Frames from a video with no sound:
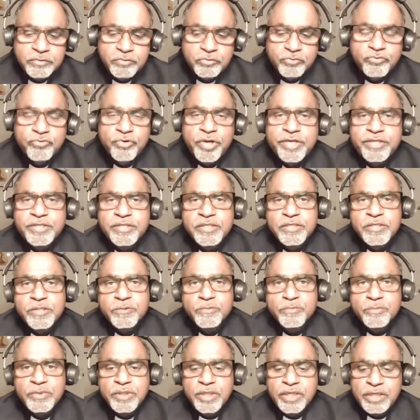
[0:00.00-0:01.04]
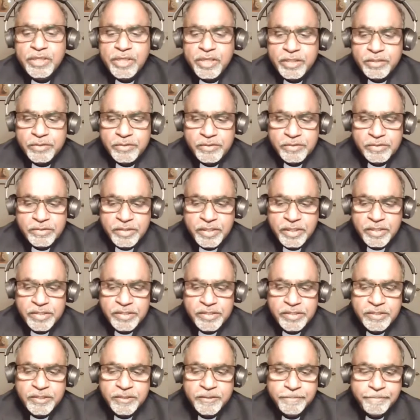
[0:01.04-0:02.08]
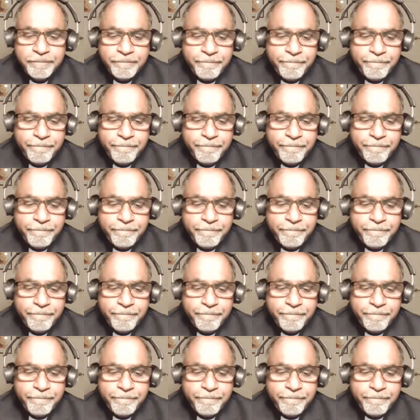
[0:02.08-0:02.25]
racism in our society.